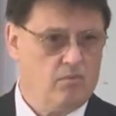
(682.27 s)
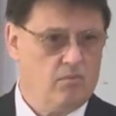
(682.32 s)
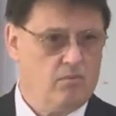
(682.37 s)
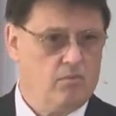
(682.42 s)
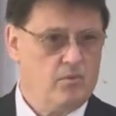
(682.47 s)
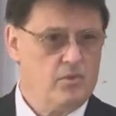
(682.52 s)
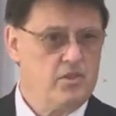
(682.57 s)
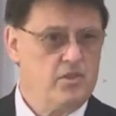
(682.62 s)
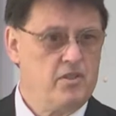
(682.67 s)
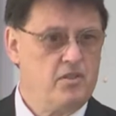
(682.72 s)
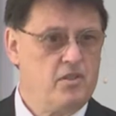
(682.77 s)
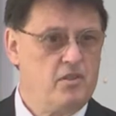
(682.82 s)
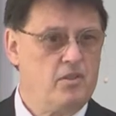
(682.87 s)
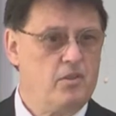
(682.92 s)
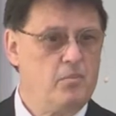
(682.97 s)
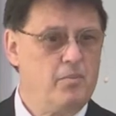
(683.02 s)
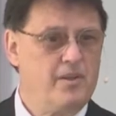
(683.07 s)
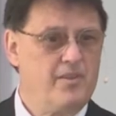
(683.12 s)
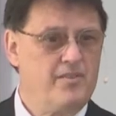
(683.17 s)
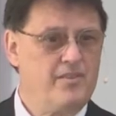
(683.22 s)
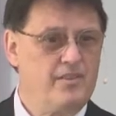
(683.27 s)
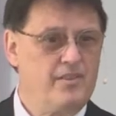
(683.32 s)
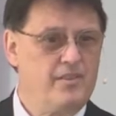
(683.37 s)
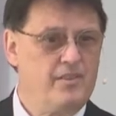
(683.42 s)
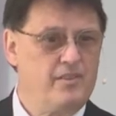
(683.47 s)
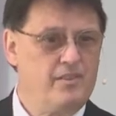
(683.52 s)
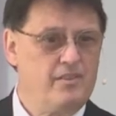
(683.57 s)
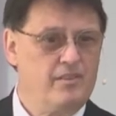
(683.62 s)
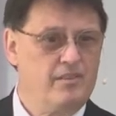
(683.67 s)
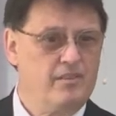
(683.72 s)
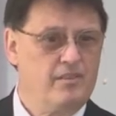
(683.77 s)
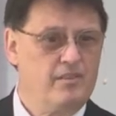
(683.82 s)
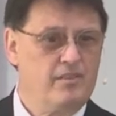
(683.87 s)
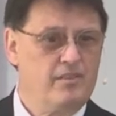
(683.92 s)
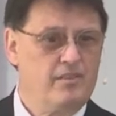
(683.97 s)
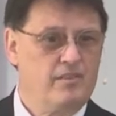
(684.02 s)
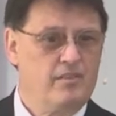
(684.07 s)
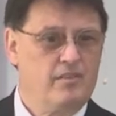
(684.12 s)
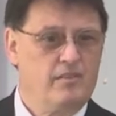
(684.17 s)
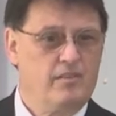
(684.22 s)
What's he talking about there?
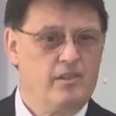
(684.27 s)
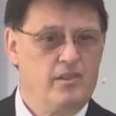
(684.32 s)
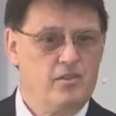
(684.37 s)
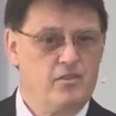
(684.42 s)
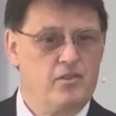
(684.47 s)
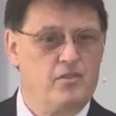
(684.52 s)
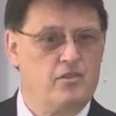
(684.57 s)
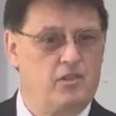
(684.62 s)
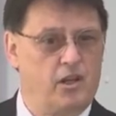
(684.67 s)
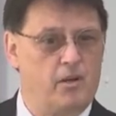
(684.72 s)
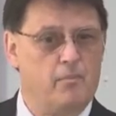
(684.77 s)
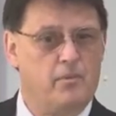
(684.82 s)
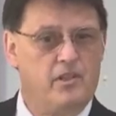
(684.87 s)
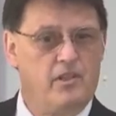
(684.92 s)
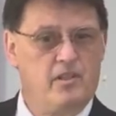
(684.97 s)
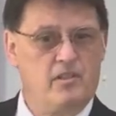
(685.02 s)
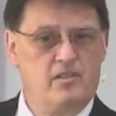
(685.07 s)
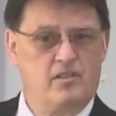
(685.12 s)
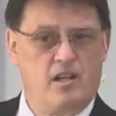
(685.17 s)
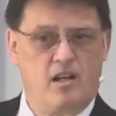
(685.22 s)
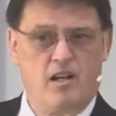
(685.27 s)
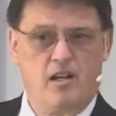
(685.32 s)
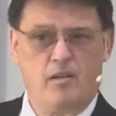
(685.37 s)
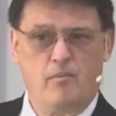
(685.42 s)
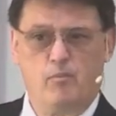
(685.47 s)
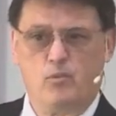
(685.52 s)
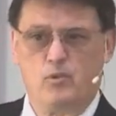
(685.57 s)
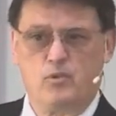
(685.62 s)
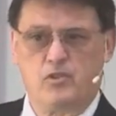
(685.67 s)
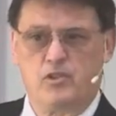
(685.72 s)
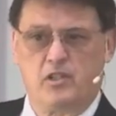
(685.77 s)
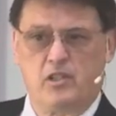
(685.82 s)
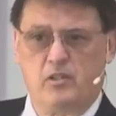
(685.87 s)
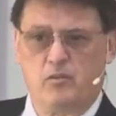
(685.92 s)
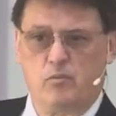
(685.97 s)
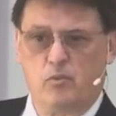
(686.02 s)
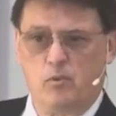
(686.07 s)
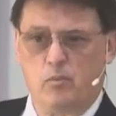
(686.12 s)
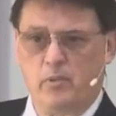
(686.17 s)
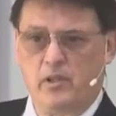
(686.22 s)
Is there coming a time where
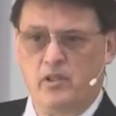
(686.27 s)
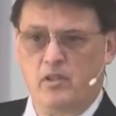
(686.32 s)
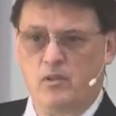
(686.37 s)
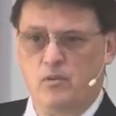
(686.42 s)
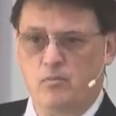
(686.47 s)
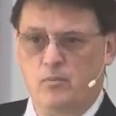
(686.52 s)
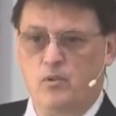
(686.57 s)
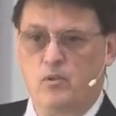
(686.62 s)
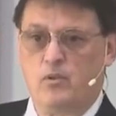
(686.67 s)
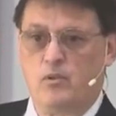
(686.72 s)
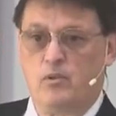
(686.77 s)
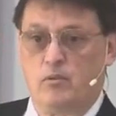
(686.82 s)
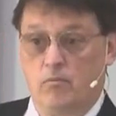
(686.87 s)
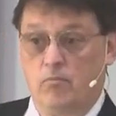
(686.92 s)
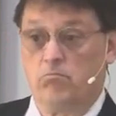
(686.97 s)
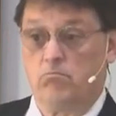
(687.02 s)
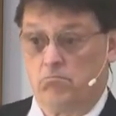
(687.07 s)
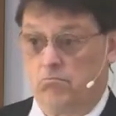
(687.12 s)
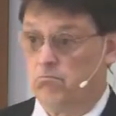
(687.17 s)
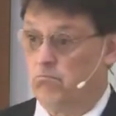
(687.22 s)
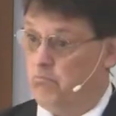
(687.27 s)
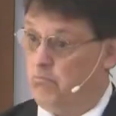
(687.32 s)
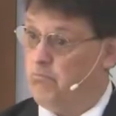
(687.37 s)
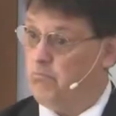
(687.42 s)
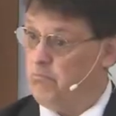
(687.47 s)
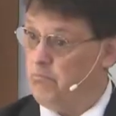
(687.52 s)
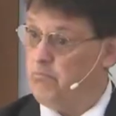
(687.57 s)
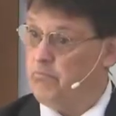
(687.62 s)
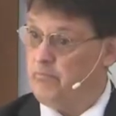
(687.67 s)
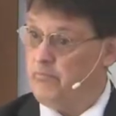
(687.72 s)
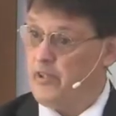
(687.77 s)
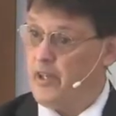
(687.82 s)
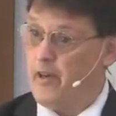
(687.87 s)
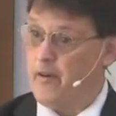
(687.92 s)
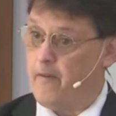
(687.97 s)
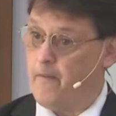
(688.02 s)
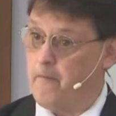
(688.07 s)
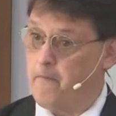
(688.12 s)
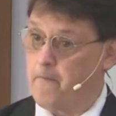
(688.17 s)
sin will be no more? Yeah.